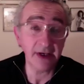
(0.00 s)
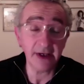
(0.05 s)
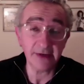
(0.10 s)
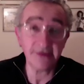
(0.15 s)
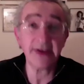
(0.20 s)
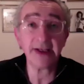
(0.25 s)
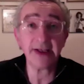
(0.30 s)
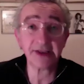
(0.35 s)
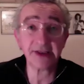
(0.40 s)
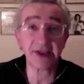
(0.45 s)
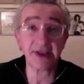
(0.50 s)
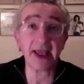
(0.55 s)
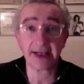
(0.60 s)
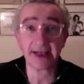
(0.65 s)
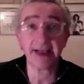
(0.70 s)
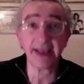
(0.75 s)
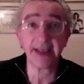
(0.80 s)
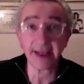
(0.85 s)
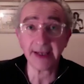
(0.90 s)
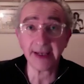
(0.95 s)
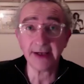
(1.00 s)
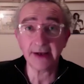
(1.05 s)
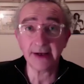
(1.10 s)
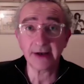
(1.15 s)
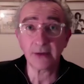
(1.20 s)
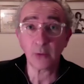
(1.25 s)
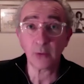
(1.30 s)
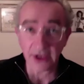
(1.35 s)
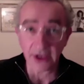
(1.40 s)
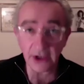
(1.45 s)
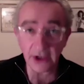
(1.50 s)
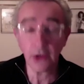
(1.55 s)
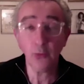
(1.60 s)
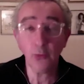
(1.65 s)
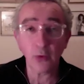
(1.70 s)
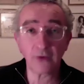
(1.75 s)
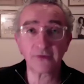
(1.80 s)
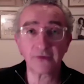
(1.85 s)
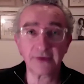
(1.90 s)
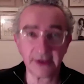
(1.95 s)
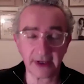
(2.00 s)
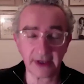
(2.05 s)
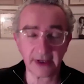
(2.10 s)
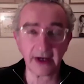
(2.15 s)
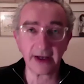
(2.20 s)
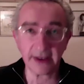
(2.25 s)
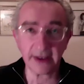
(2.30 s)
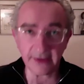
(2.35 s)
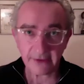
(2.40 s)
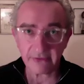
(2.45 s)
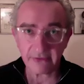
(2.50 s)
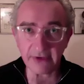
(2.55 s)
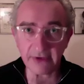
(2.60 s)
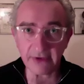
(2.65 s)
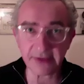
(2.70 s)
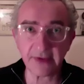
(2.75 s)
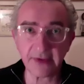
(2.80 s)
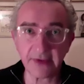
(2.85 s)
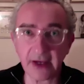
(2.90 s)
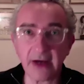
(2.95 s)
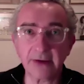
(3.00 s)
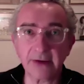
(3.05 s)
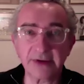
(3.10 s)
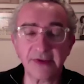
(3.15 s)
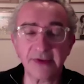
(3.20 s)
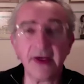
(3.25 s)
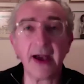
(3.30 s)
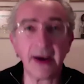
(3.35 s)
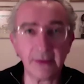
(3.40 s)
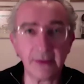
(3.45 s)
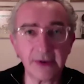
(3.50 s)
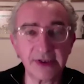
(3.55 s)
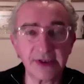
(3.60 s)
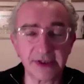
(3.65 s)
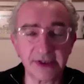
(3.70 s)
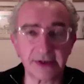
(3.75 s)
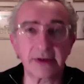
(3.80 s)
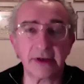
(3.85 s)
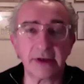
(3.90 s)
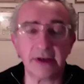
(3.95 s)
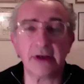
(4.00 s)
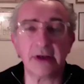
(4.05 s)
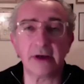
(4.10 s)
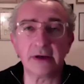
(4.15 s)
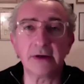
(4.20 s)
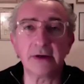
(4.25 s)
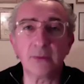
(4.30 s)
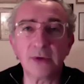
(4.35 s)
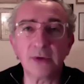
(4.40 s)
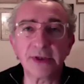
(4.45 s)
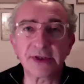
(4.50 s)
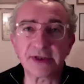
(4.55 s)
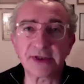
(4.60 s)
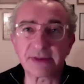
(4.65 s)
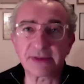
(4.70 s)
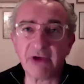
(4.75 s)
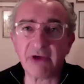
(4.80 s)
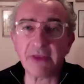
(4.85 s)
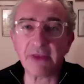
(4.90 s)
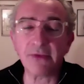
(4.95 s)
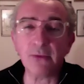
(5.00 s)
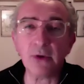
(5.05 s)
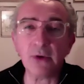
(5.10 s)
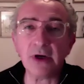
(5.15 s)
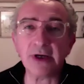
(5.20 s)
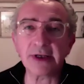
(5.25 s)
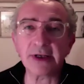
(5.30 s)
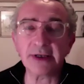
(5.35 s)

did exactly what you wanted, that is the reason that I was there was, you know, was to spread the word.